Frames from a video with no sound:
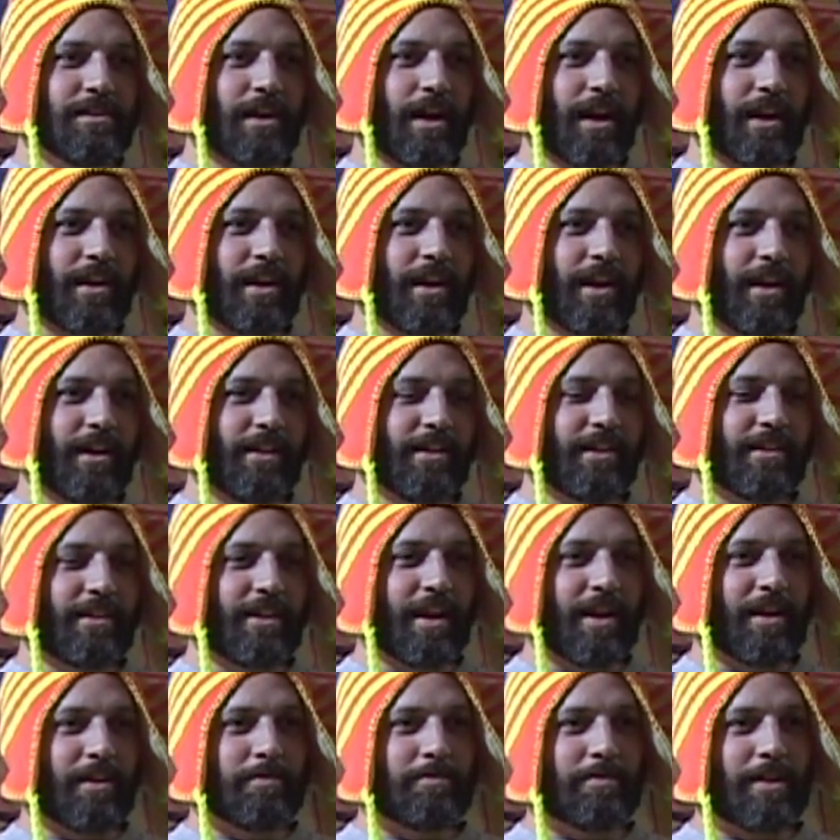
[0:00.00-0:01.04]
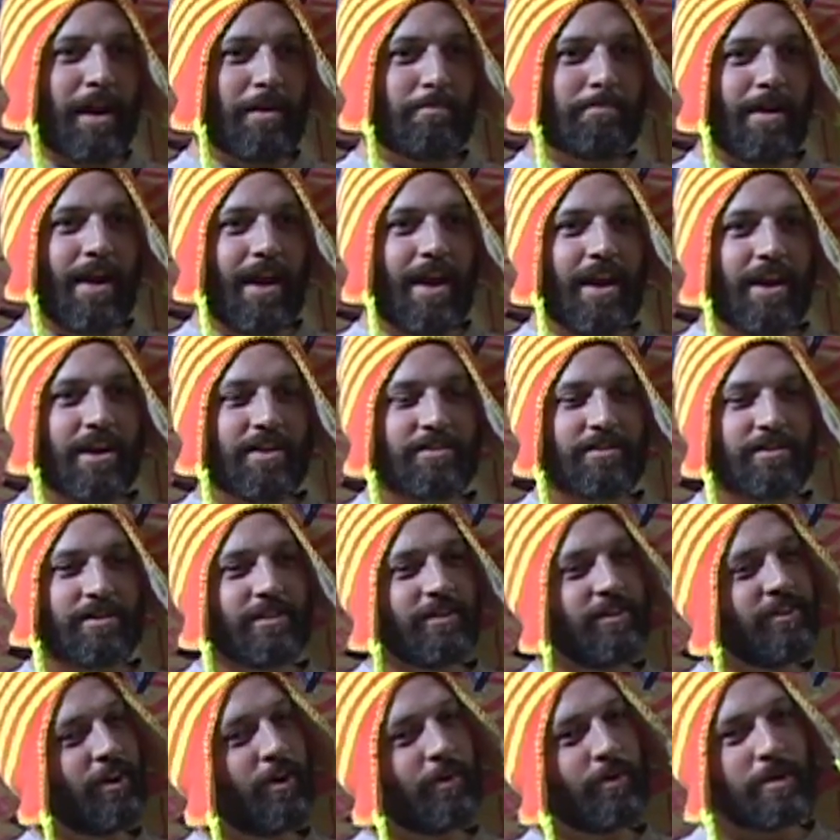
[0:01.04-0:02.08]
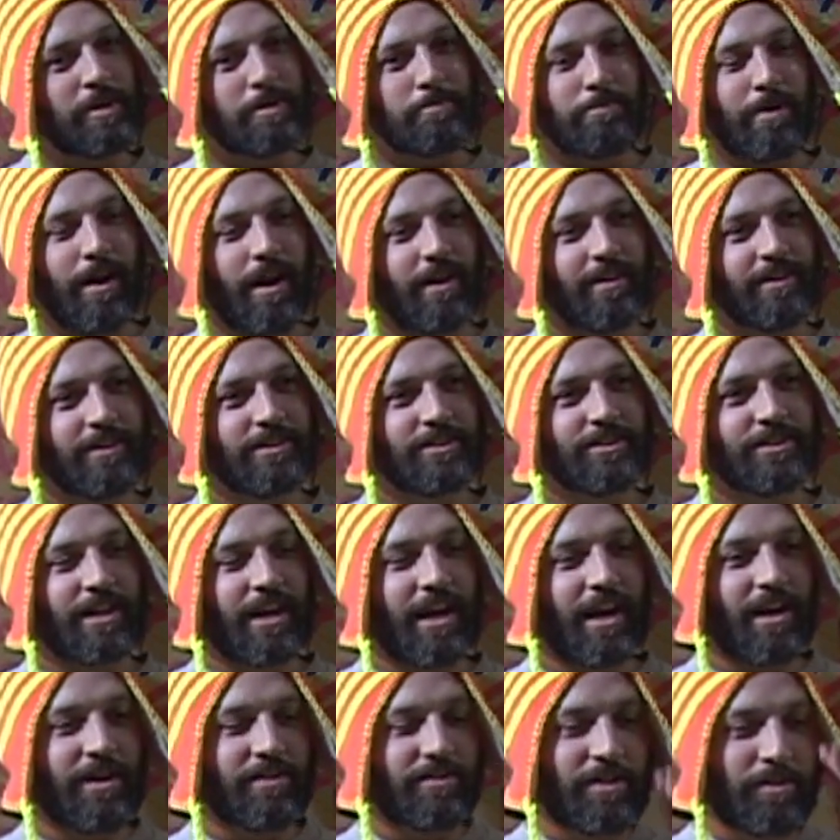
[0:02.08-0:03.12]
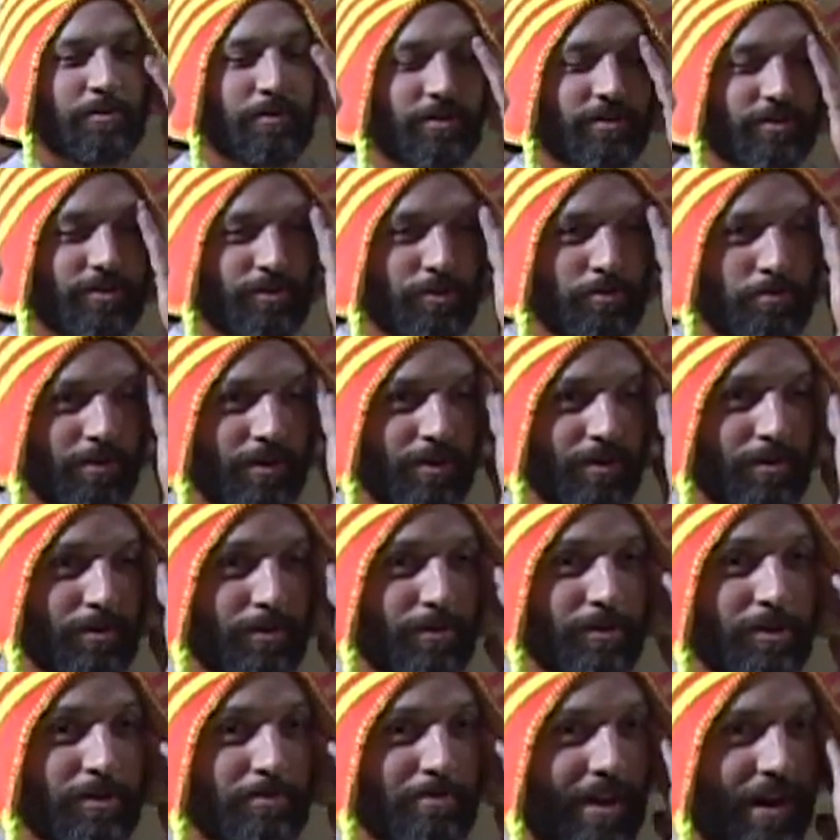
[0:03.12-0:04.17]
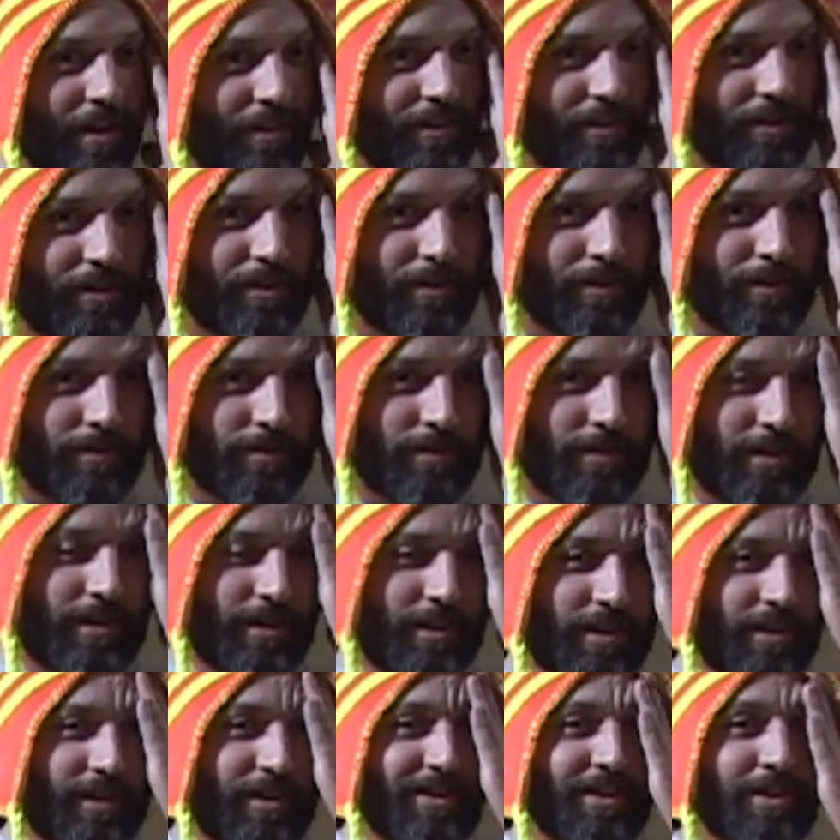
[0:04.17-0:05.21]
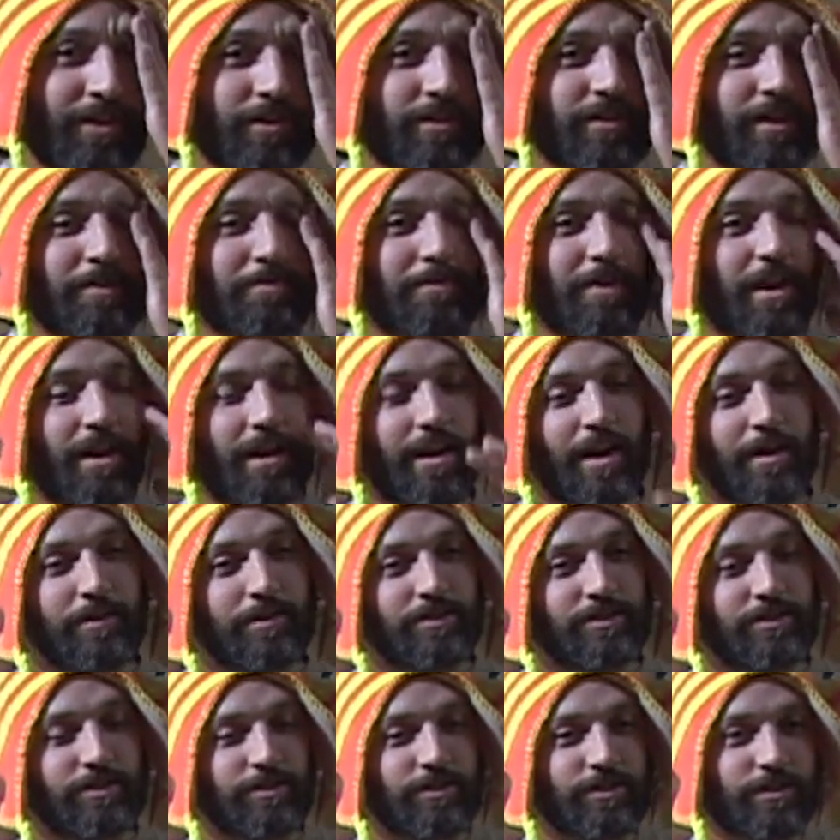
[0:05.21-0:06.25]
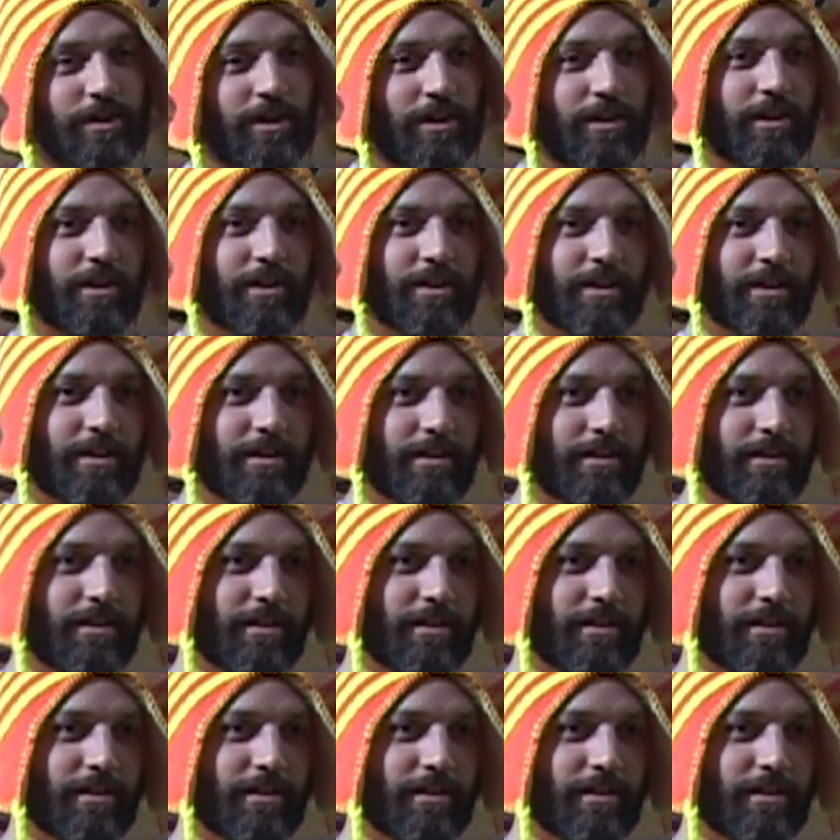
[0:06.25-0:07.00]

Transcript: I can't let that pass, and you know, he apologized. He was super cool about the whole thing, you know, he's like, man, I was drunk,